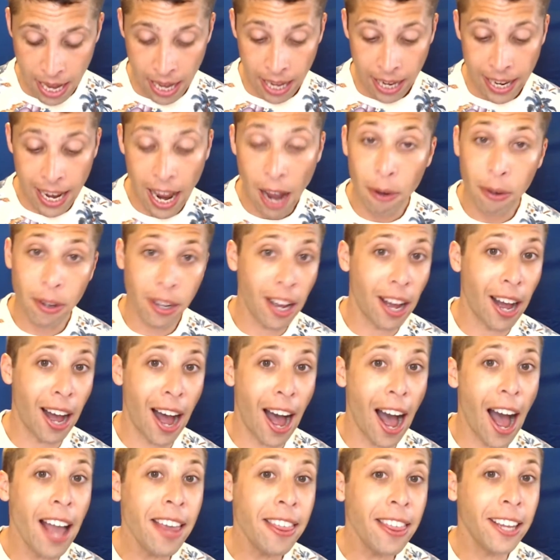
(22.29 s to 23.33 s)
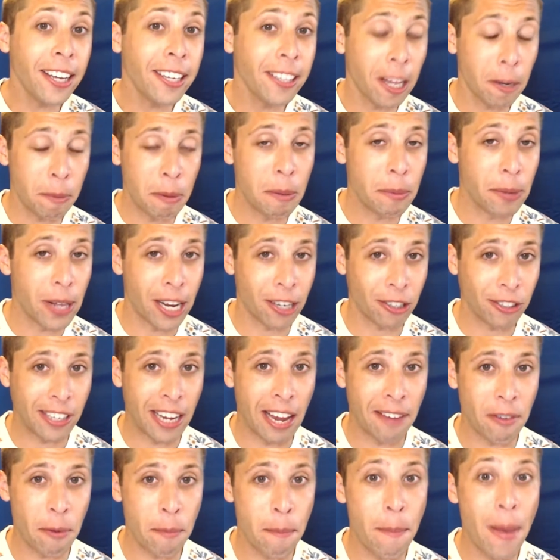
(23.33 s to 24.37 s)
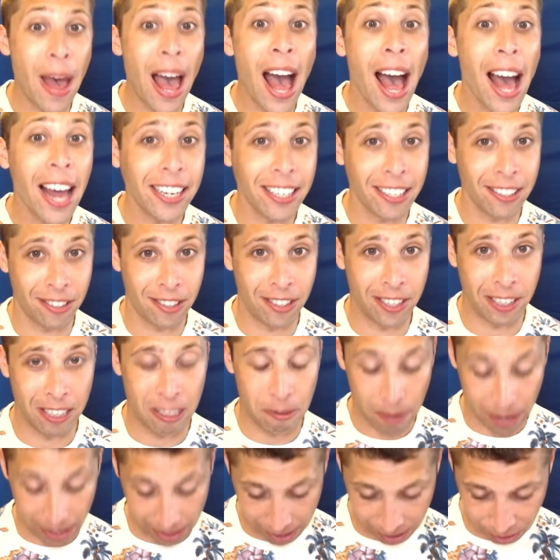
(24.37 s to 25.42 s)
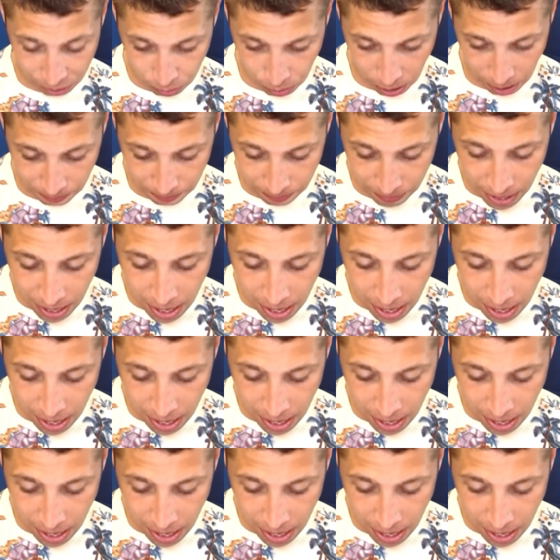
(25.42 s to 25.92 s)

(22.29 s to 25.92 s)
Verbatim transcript: Now, I think a lot of people actually have a bad instinct about this one.